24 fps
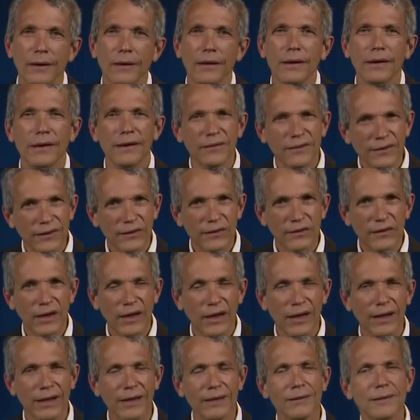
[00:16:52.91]
is to
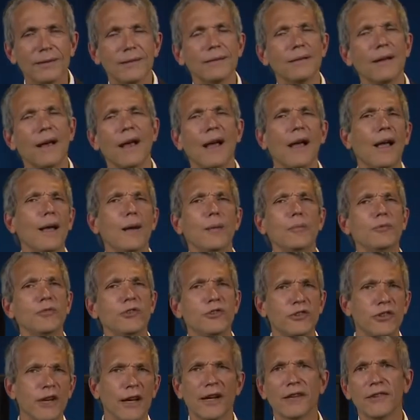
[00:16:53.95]
say,
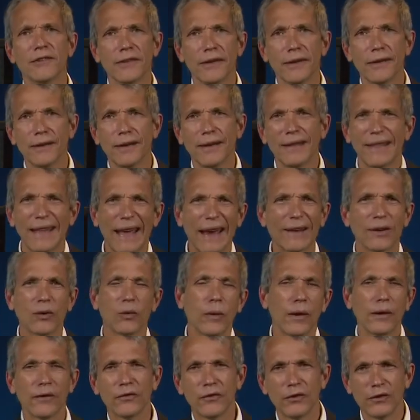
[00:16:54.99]
objection, that
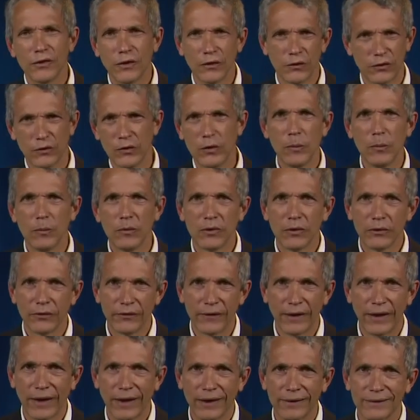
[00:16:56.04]
question assumes a
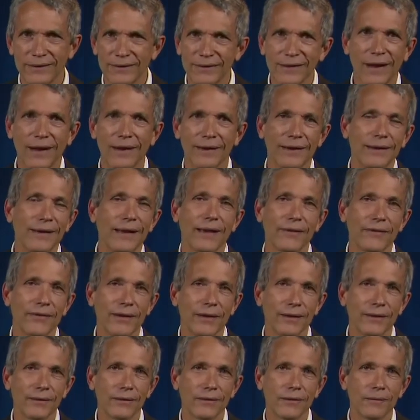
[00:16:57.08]
fact not in
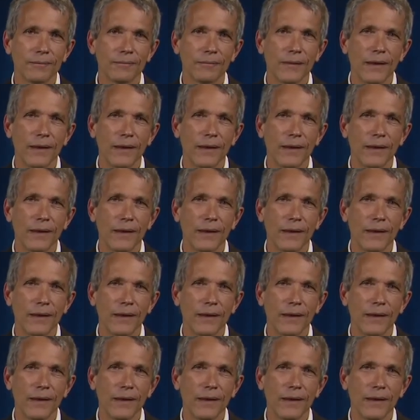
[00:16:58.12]
evidence.